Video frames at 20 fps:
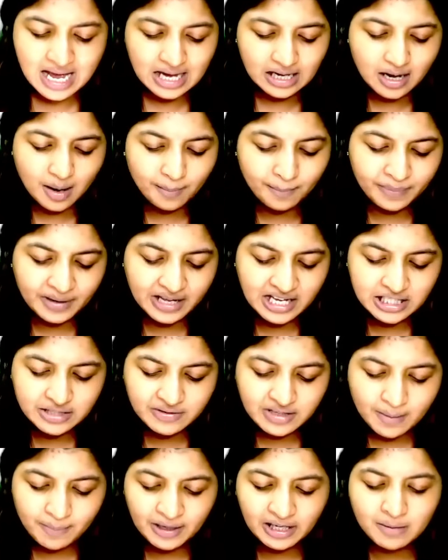compliance
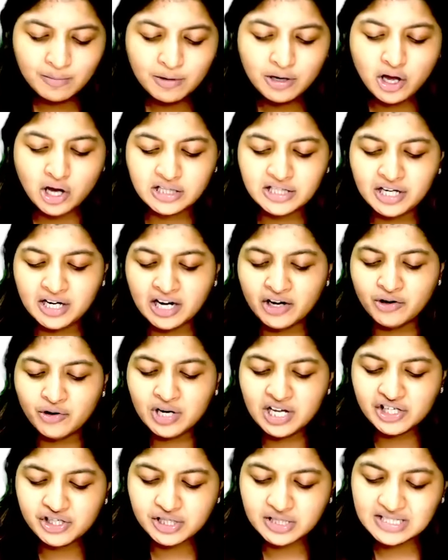with applicable laws and
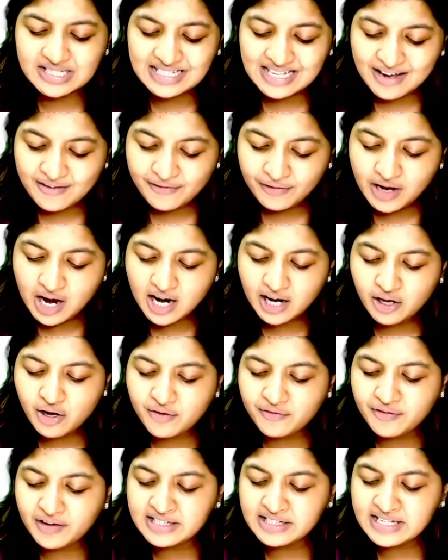regulations, safeguarding
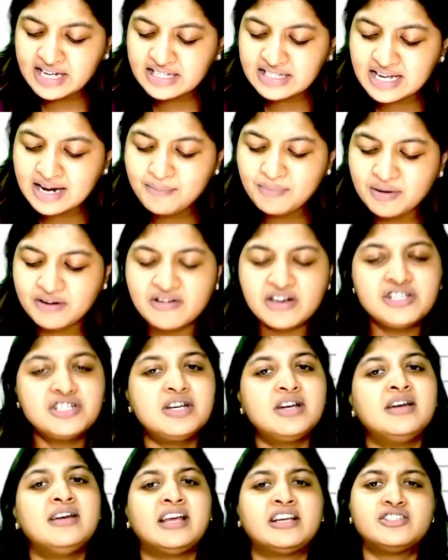of assets, and
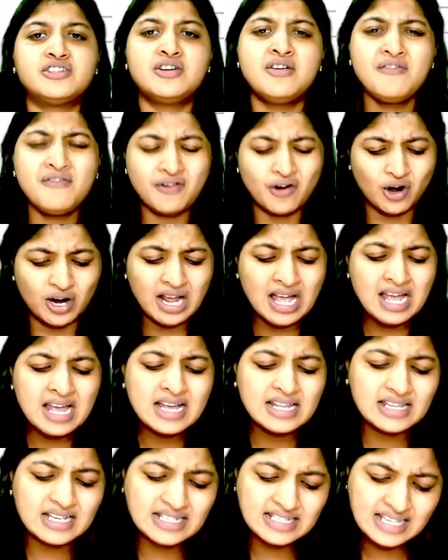prevention and detection of fraud.
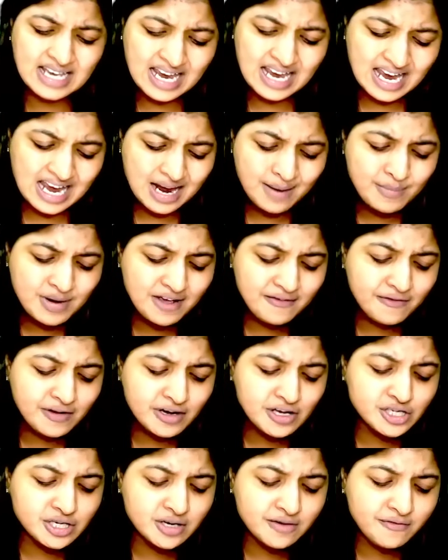The same
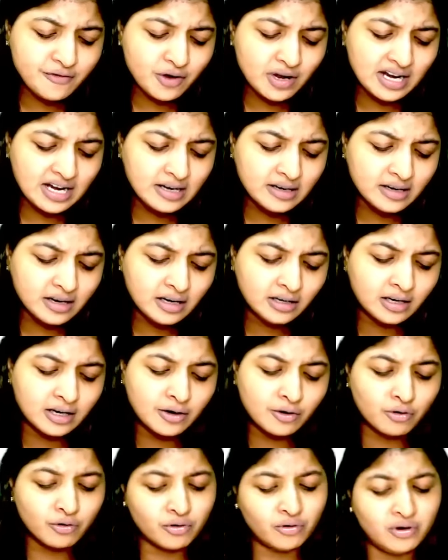definition for internal
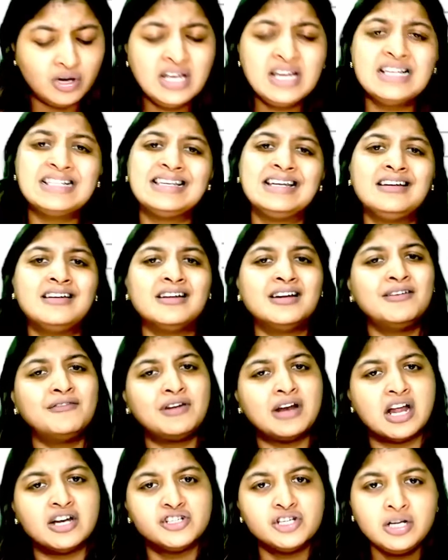control only is internal
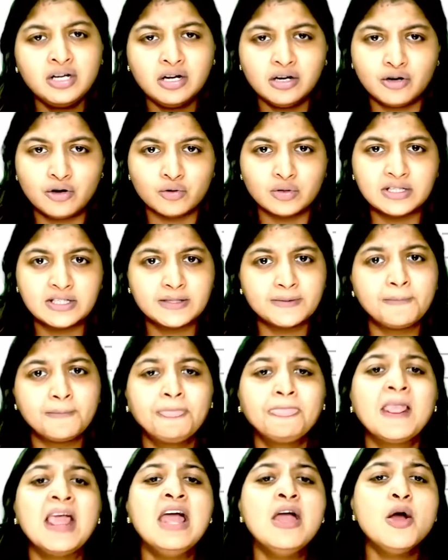financial controls.
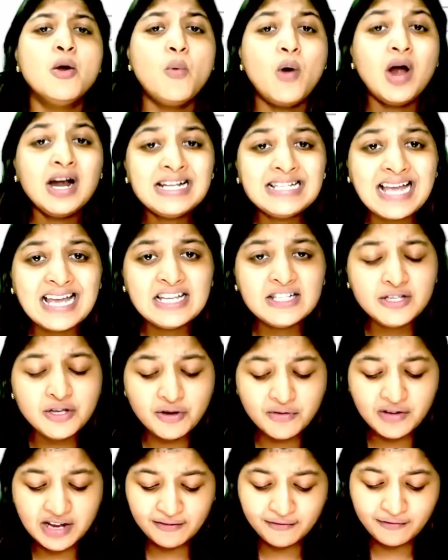What is
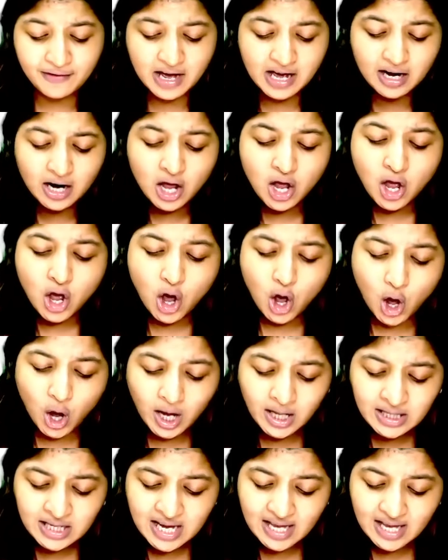IC over FR? On the